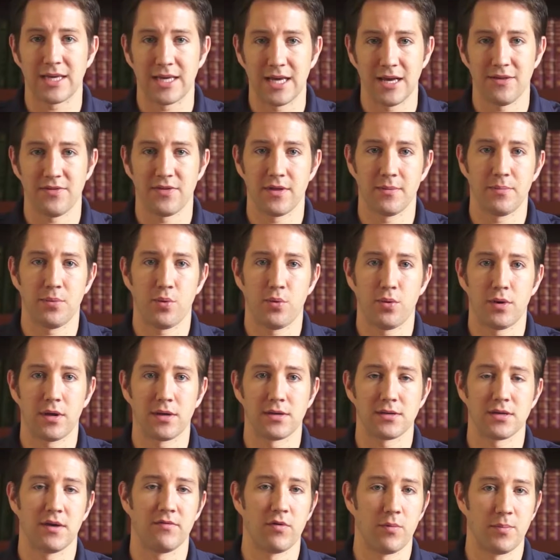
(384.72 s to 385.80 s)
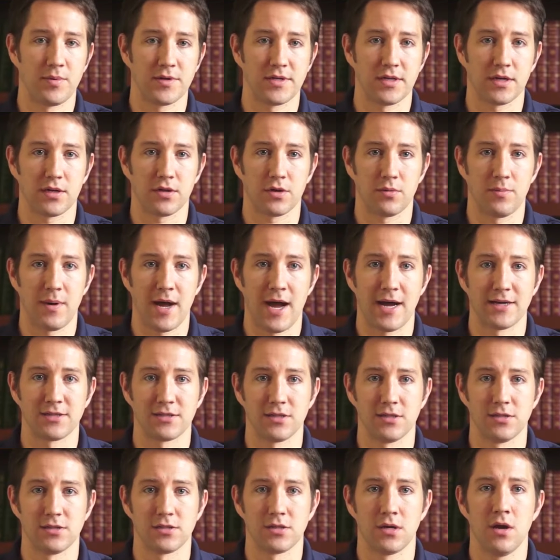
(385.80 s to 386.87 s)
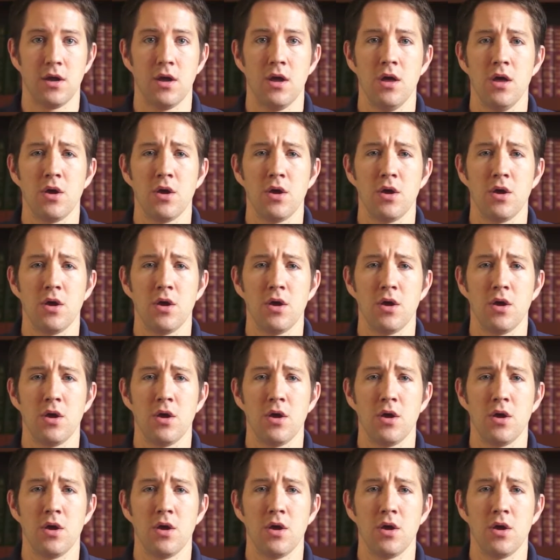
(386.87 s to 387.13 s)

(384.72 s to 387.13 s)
get the point of a particular passage.